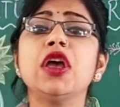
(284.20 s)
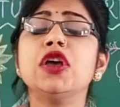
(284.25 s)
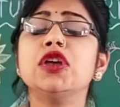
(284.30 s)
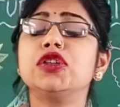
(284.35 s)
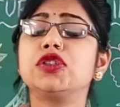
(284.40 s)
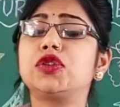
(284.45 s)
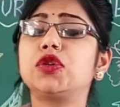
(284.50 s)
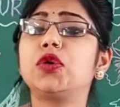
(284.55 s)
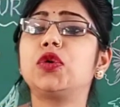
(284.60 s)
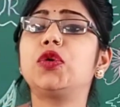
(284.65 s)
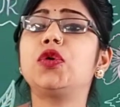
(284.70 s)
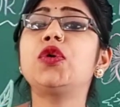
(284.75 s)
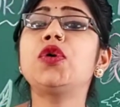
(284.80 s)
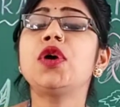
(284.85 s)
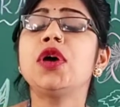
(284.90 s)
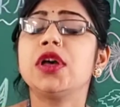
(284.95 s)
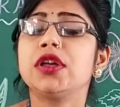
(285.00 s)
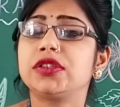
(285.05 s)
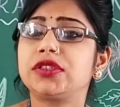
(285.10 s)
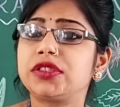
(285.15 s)

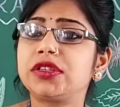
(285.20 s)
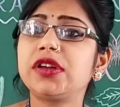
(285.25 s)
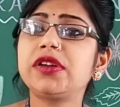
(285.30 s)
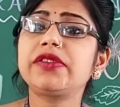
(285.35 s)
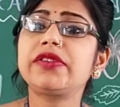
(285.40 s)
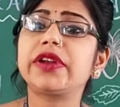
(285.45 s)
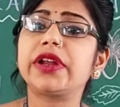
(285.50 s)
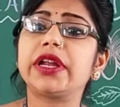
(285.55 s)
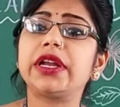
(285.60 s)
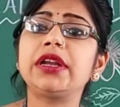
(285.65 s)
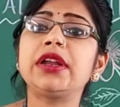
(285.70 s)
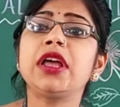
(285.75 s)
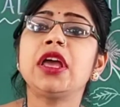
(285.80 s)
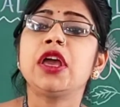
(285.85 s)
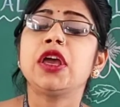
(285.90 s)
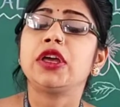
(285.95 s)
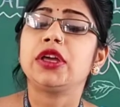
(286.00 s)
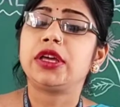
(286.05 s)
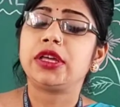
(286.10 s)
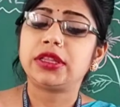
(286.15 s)
So
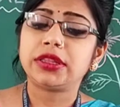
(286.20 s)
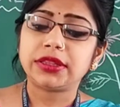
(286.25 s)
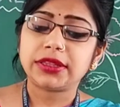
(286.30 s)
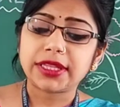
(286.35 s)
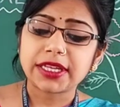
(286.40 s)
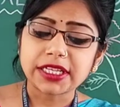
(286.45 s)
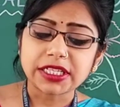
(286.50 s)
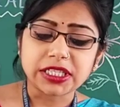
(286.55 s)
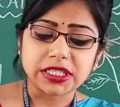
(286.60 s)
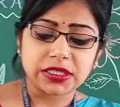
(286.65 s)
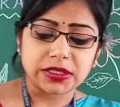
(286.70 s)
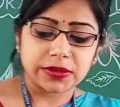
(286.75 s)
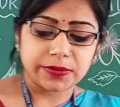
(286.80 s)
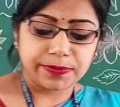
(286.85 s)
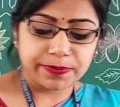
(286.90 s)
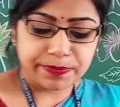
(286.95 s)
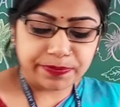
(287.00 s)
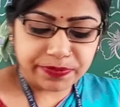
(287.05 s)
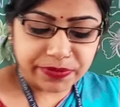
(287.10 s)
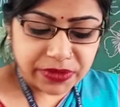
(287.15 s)
children, in this
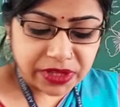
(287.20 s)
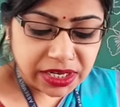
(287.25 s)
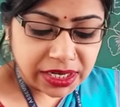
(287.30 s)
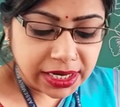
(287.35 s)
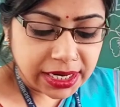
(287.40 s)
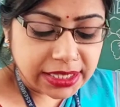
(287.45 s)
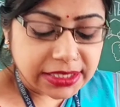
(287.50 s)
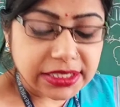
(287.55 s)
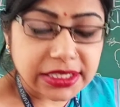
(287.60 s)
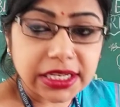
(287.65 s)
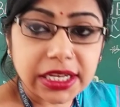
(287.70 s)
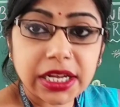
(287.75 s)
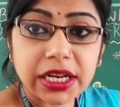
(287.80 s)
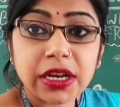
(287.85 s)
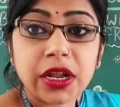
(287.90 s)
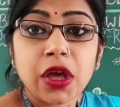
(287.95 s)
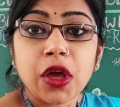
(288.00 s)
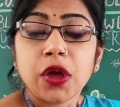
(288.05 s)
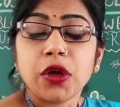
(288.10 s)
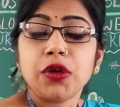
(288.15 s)

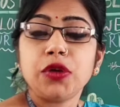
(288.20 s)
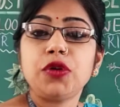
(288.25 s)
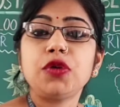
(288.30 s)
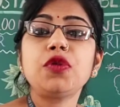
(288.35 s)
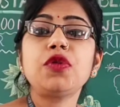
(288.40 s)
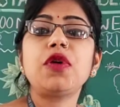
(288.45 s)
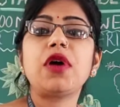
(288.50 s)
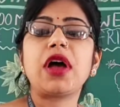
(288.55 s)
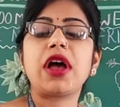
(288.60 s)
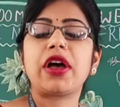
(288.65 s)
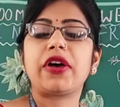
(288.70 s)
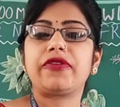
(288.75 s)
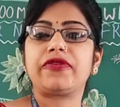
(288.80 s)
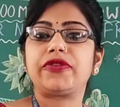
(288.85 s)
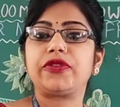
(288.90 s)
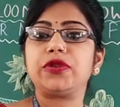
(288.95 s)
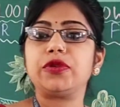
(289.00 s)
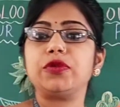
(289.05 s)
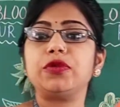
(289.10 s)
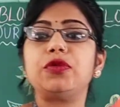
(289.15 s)
lesson you
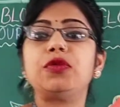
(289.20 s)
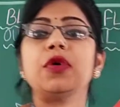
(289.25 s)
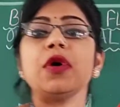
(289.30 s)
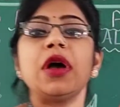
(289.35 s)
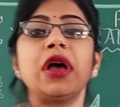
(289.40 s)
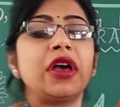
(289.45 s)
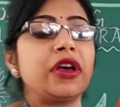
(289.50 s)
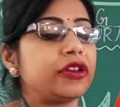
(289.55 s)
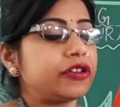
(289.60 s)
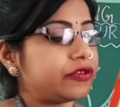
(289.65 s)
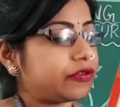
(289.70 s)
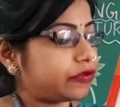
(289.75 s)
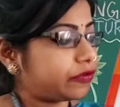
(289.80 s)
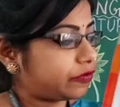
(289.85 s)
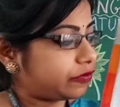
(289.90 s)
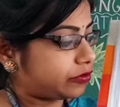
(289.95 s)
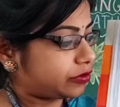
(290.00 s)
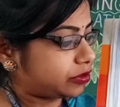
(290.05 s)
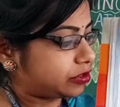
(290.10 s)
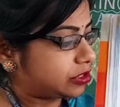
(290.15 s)
have to
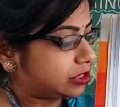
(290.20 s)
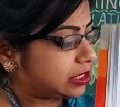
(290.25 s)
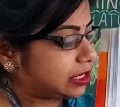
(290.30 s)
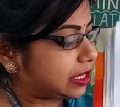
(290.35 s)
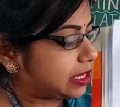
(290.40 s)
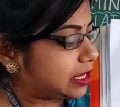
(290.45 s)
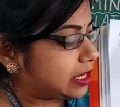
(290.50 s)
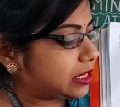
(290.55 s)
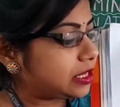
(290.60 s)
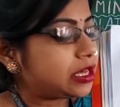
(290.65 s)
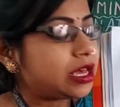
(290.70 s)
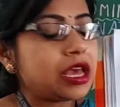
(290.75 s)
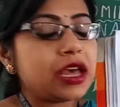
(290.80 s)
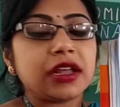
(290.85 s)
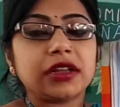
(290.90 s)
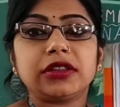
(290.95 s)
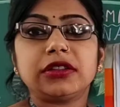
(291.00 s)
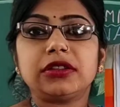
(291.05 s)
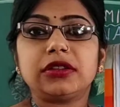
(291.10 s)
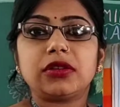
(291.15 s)

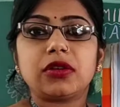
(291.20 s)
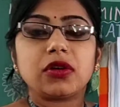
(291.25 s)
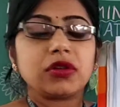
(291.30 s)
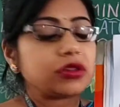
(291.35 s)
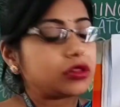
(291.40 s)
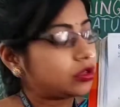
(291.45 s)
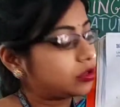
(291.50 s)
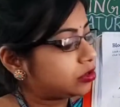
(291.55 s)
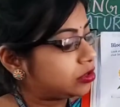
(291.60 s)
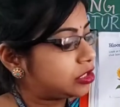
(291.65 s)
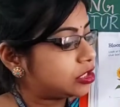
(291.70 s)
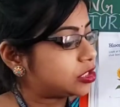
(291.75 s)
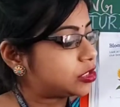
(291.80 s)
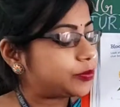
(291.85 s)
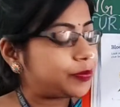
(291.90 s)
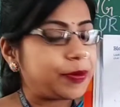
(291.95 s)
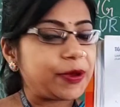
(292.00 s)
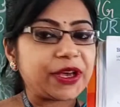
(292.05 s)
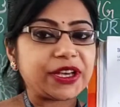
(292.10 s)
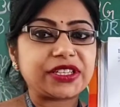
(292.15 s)
see these
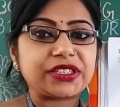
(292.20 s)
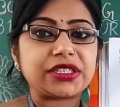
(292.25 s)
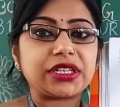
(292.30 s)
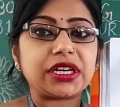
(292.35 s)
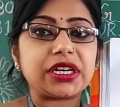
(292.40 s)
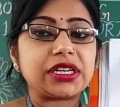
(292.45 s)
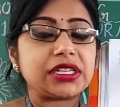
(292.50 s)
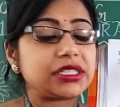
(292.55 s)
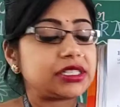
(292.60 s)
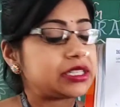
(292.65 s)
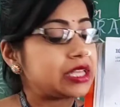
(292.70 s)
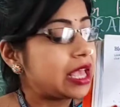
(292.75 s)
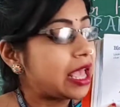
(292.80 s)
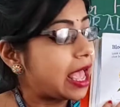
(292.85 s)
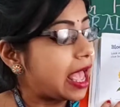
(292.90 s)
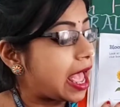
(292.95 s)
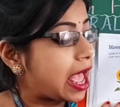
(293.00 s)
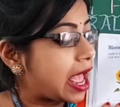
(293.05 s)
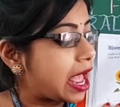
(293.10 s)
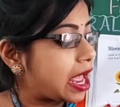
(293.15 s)
pictures
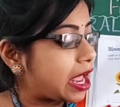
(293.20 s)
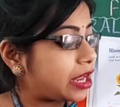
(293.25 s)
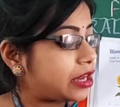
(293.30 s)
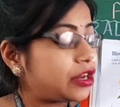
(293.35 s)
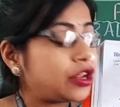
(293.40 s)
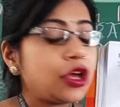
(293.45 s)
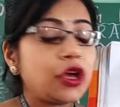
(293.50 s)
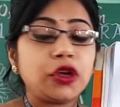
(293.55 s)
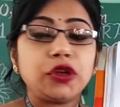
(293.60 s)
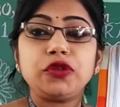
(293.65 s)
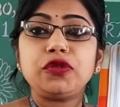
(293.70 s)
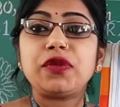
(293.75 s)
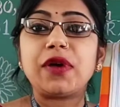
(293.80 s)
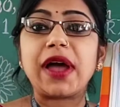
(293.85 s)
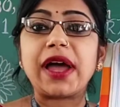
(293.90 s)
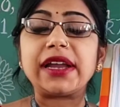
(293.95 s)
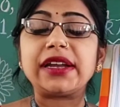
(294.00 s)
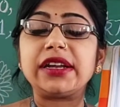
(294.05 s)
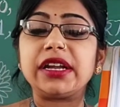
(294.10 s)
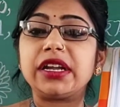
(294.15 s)
and you
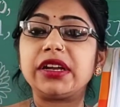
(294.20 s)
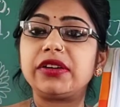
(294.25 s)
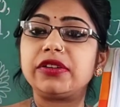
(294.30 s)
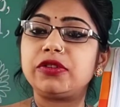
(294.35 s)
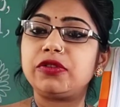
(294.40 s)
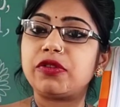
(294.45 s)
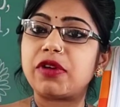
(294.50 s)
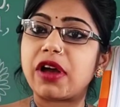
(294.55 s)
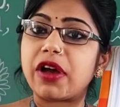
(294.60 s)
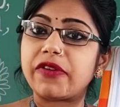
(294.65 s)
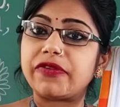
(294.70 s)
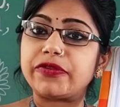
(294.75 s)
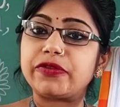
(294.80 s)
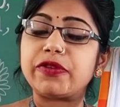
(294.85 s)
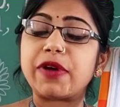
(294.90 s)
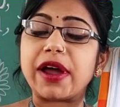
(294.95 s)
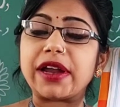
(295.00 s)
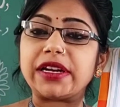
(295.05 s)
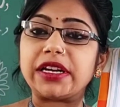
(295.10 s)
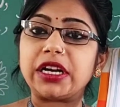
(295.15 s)
have
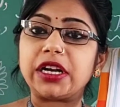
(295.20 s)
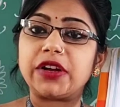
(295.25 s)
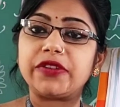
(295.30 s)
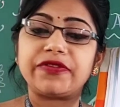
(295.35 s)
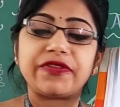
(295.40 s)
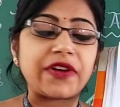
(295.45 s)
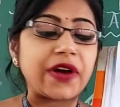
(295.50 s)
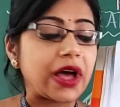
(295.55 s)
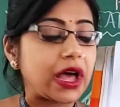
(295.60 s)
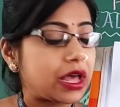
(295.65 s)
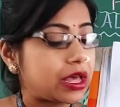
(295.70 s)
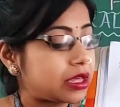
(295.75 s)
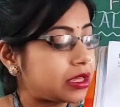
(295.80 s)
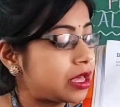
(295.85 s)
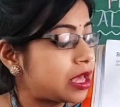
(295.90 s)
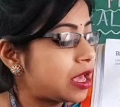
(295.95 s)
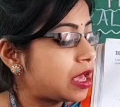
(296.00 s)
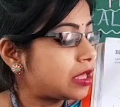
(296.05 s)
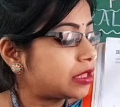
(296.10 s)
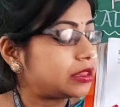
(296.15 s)
to
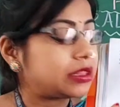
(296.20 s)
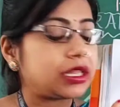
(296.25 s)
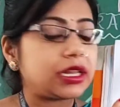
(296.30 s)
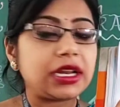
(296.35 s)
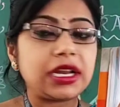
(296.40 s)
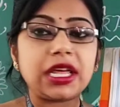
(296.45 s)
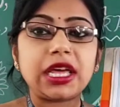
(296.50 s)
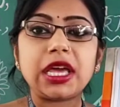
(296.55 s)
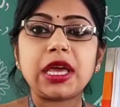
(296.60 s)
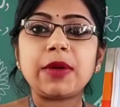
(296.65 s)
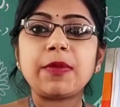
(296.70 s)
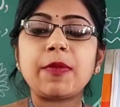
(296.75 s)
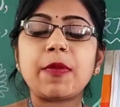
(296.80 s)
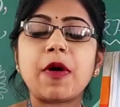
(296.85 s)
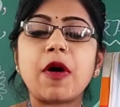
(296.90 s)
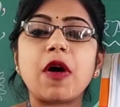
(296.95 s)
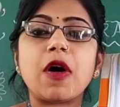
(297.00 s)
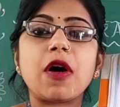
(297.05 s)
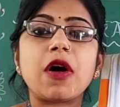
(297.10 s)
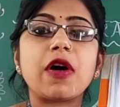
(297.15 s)
identify the name
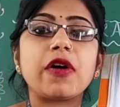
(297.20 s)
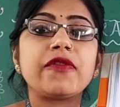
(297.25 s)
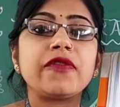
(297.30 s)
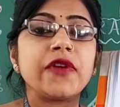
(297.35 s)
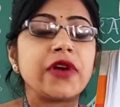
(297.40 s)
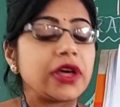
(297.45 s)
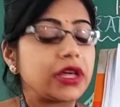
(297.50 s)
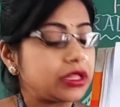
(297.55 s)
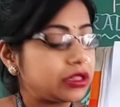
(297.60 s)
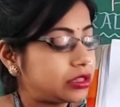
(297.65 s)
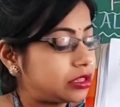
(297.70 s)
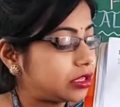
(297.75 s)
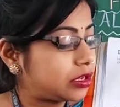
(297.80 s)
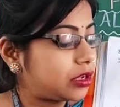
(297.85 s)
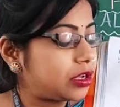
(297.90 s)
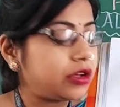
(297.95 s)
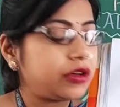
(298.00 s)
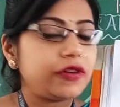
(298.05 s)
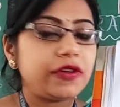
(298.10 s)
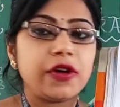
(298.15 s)
of
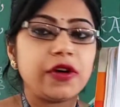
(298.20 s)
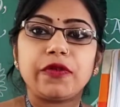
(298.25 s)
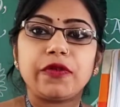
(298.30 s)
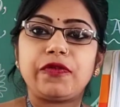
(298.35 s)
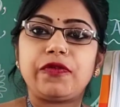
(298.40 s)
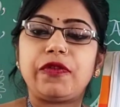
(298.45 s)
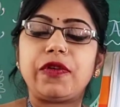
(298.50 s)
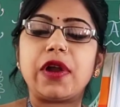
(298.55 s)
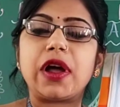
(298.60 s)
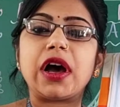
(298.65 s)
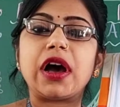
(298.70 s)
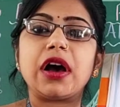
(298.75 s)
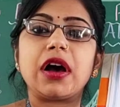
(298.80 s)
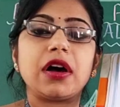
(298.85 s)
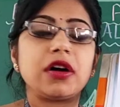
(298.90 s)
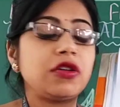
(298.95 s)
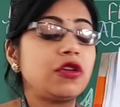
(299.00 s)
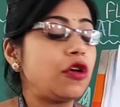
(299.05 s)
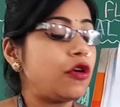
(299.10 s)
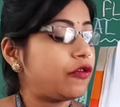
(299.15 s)
the
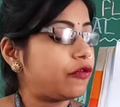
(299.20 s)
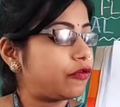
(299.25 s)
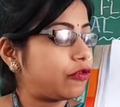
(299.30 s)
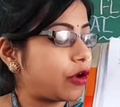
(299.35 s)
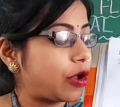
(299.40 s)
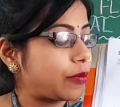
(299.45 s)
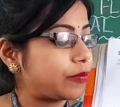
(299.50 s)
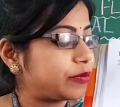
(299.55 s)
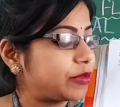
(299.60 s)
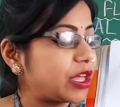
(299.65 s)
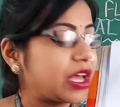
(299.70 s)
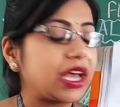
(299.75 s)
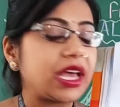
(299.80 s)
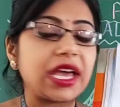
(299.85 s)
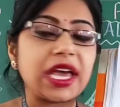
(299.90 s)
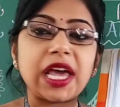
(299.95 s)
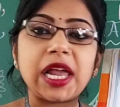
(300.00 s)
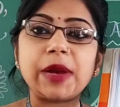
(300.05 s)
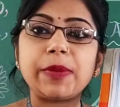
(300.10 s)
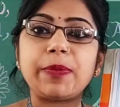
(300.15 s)
flower from the
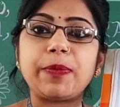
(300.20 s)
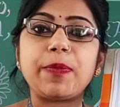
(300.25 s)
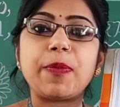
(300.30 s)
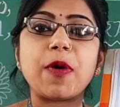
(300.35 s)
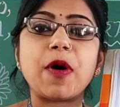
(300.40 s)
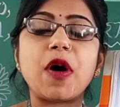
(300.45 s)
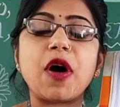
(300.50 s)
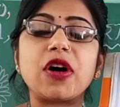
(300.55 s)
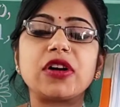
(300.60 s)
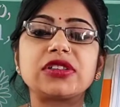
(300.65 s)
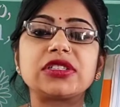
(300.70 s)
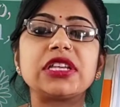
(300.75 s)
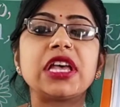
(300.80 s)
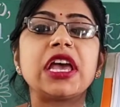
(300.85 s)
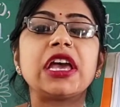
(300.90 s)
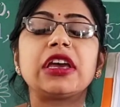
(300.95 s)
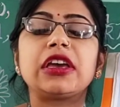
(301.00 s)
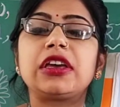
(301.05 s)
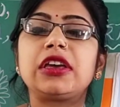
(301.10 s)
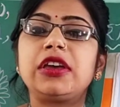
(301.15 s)
help box
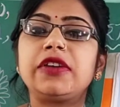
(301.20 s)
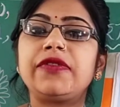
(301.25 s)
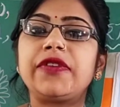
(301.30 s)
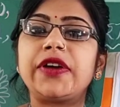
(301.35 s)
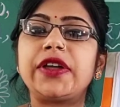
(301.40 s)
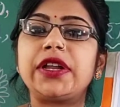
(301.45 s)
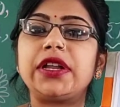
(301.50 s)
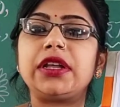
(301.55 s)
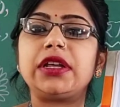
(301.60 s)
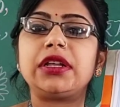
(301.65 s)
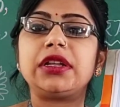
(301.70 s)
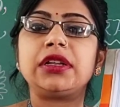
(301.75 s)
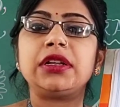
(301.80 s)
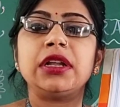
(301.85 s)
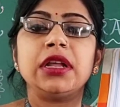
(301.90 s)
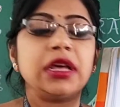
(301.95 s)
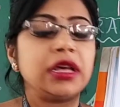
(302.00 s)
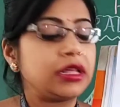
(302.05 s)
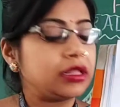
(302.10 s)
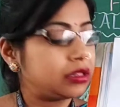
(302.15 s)
given
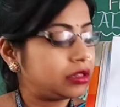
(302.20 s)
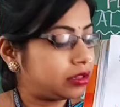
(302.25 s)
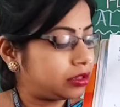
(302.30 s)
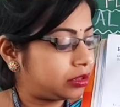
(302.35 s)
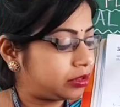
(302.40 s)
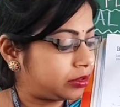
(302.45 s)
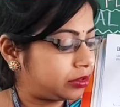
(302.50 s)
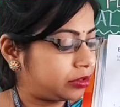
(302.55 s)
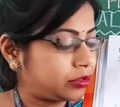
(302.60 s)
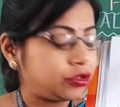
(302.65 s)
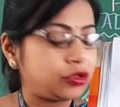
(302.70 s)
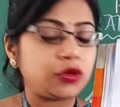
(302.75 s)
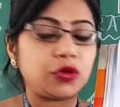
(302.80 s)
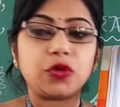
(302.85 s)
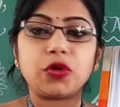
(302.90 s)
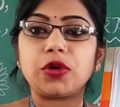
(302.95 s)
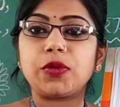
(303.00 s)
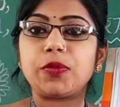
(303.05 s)
in your